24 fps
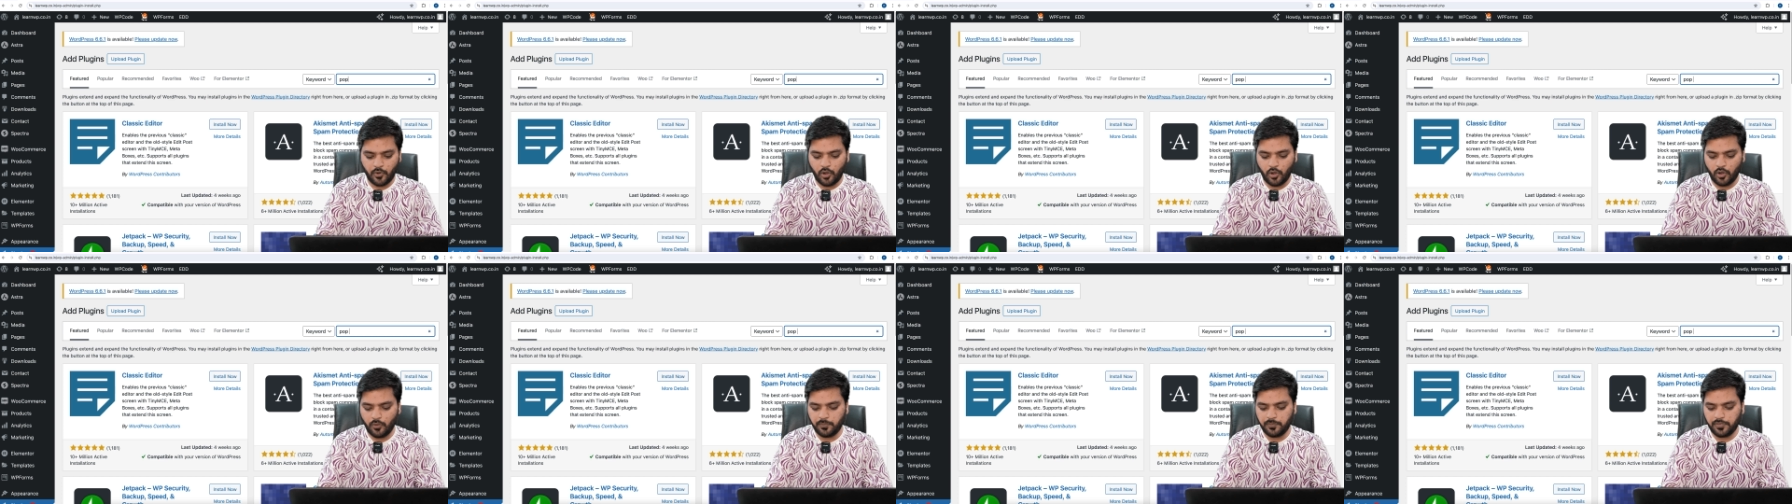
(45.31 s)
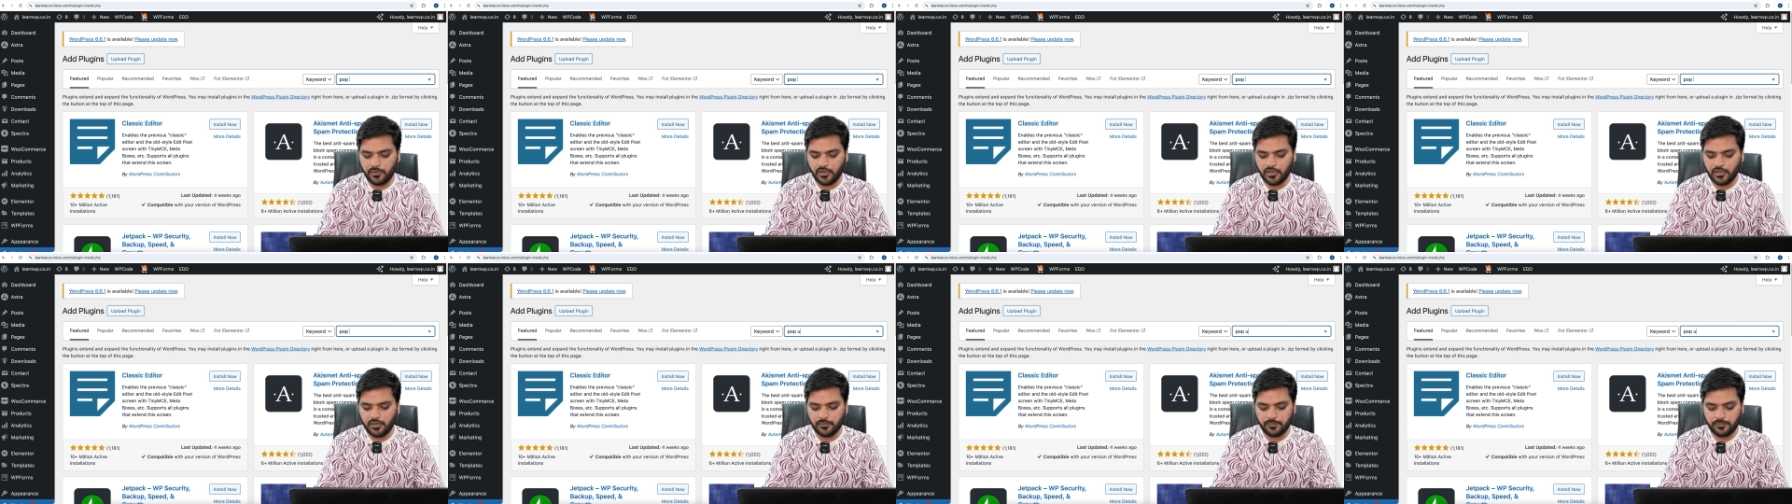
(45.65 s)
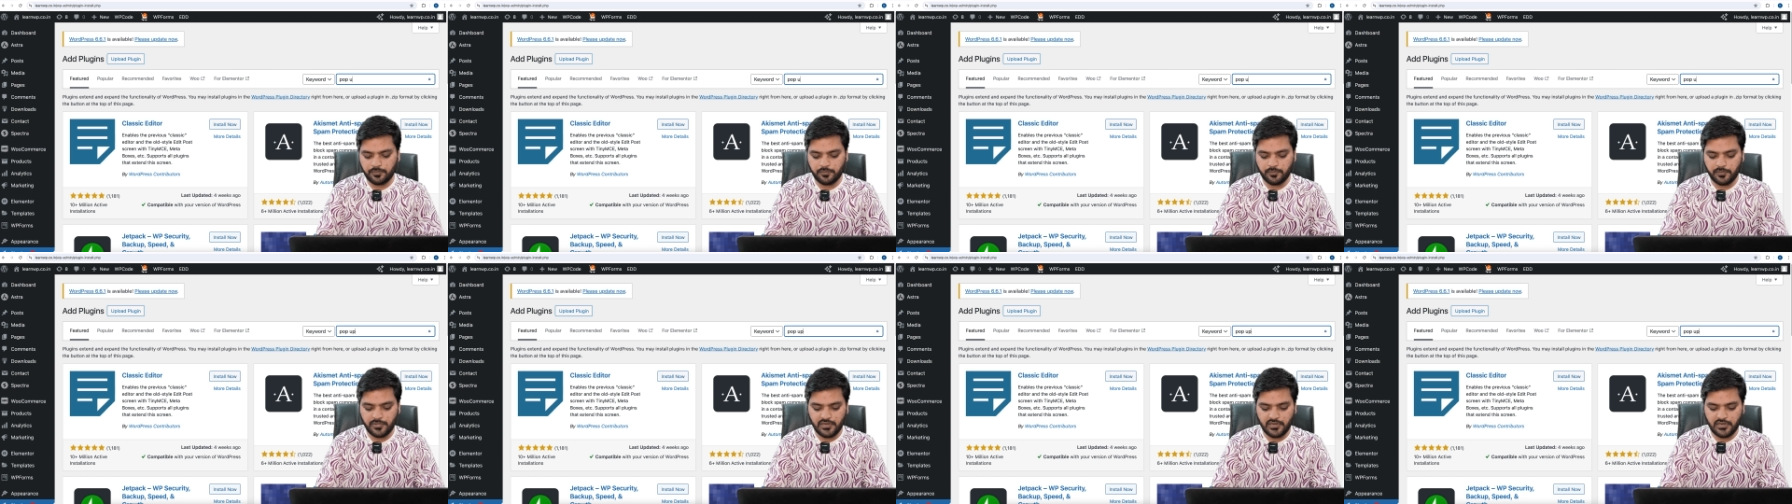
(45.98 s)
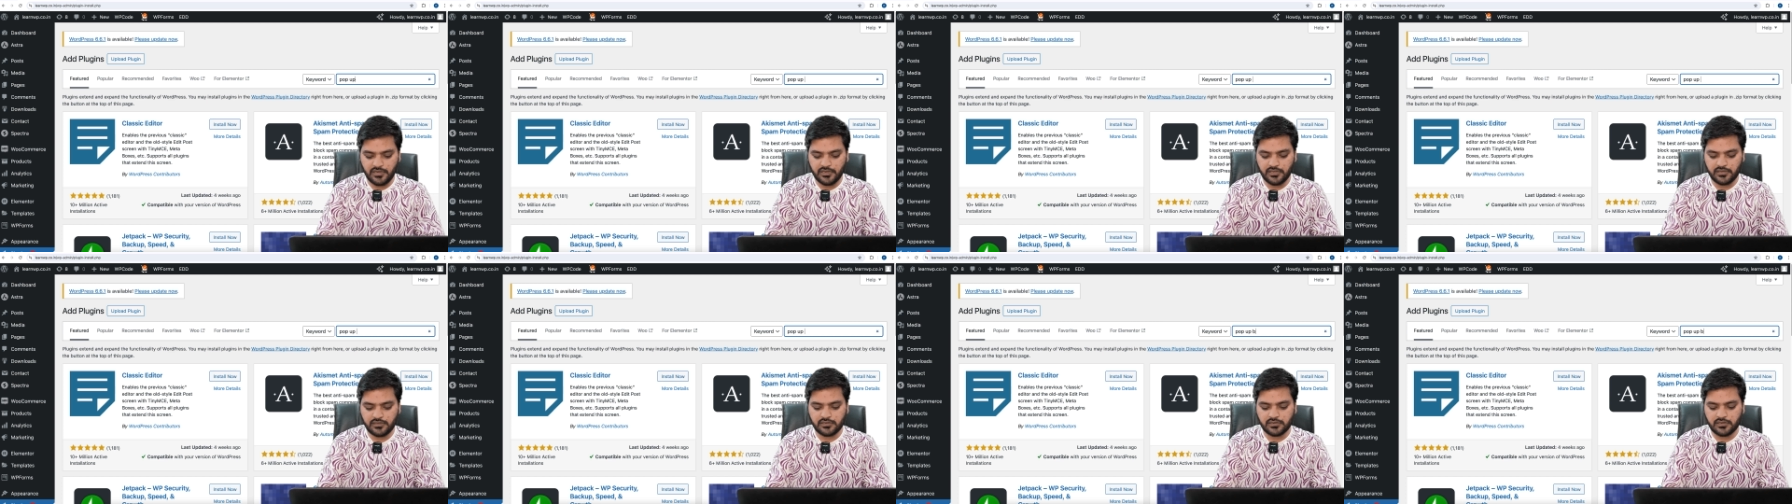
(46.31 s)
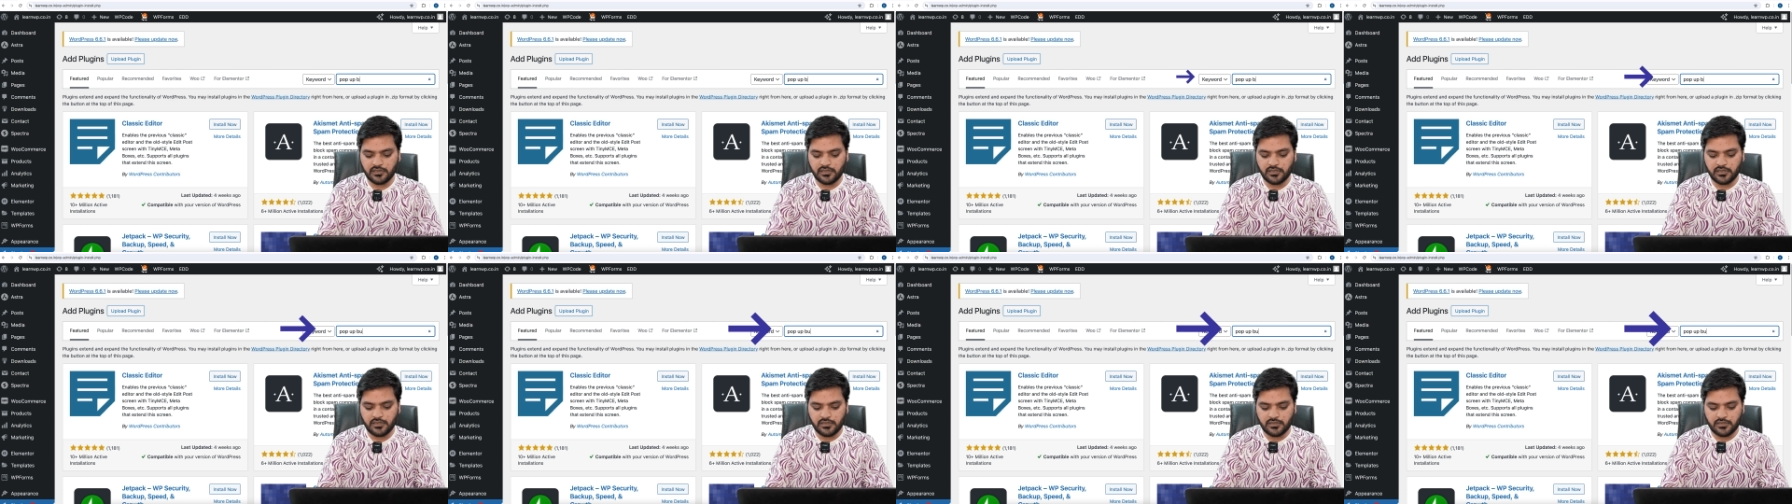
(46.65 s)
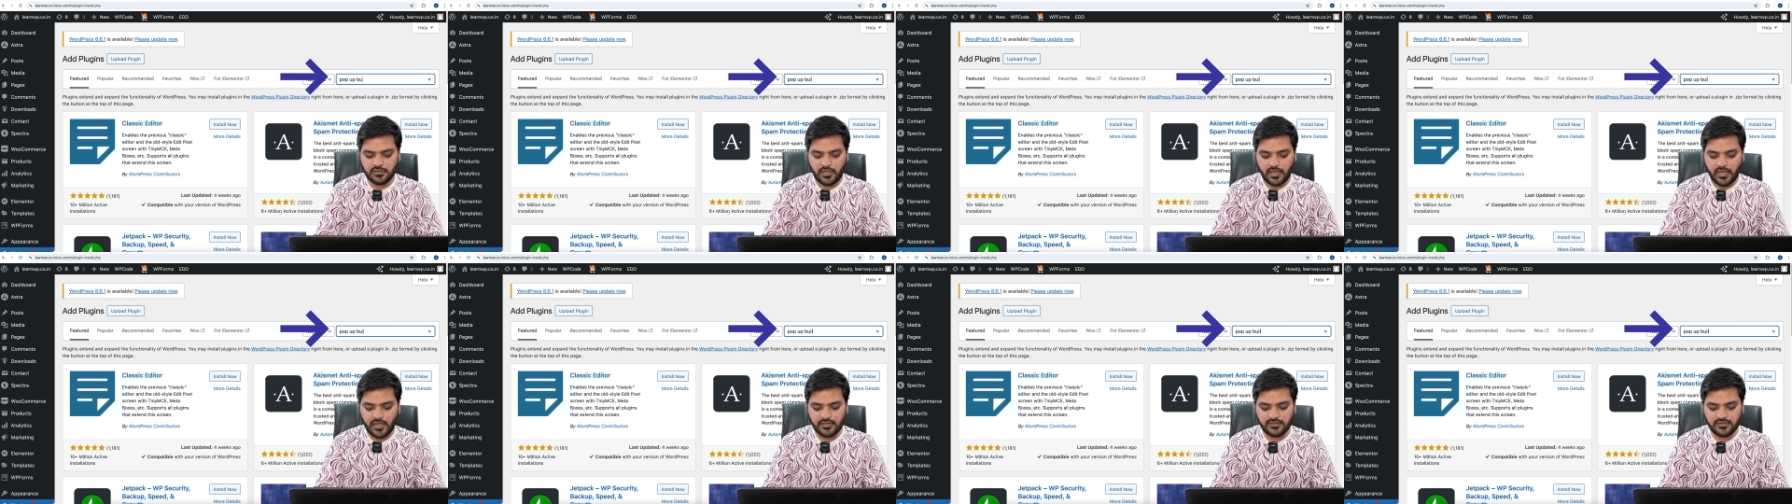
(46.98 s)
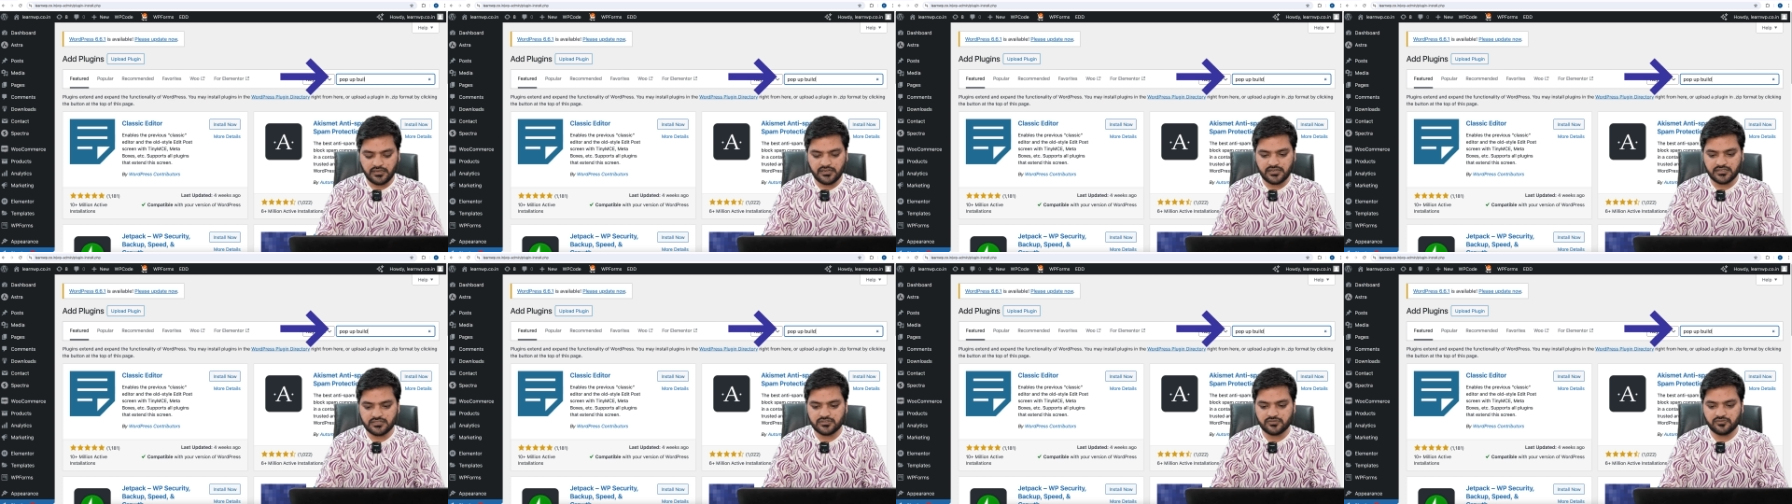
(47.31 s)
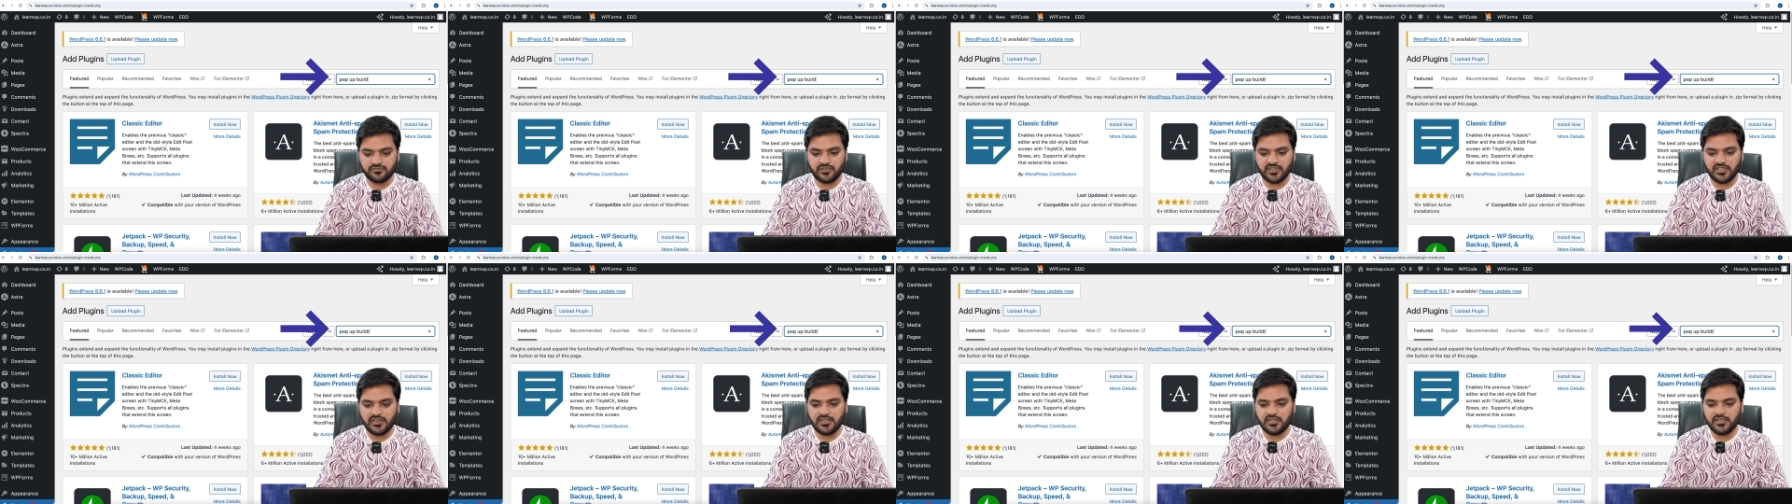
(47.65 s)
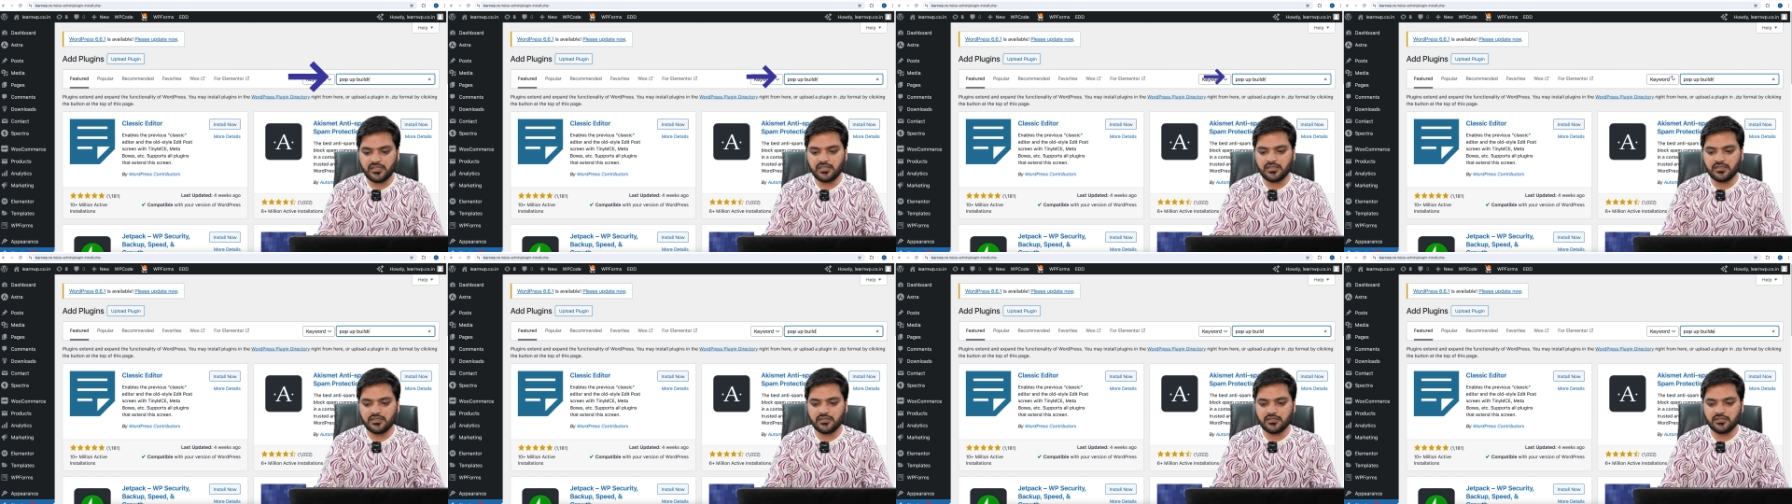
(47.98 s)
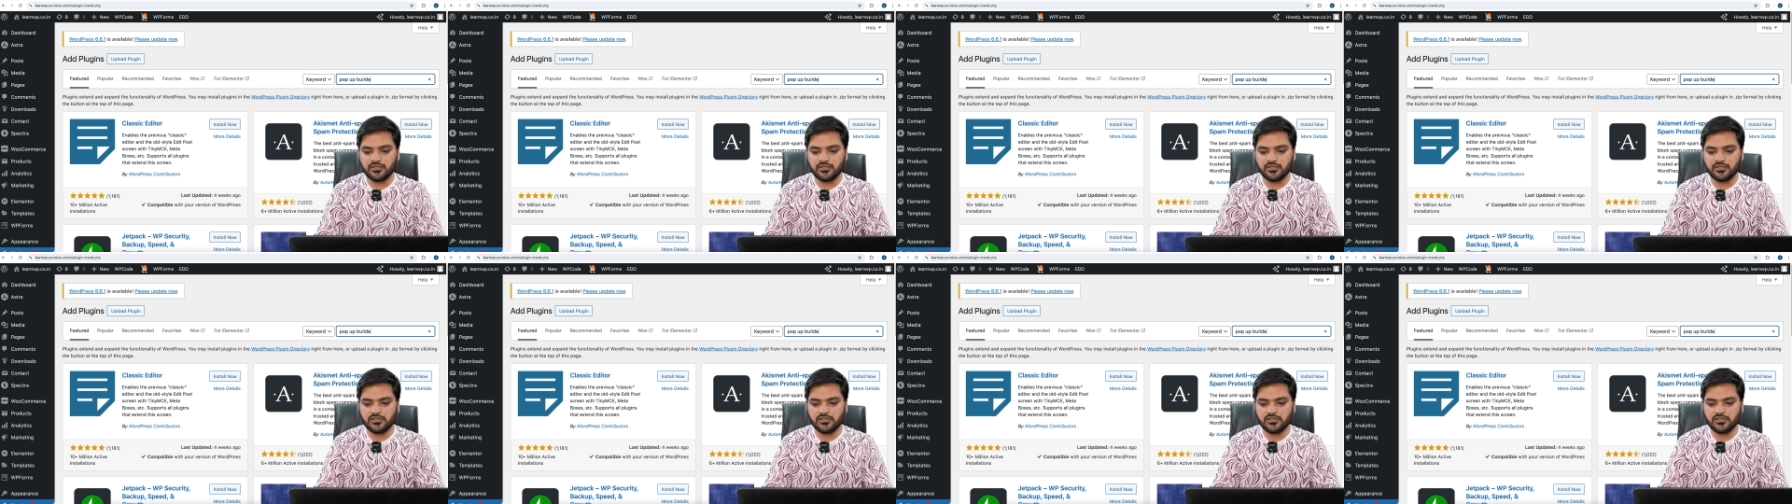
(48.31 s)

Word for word: pop-up builder, and it is very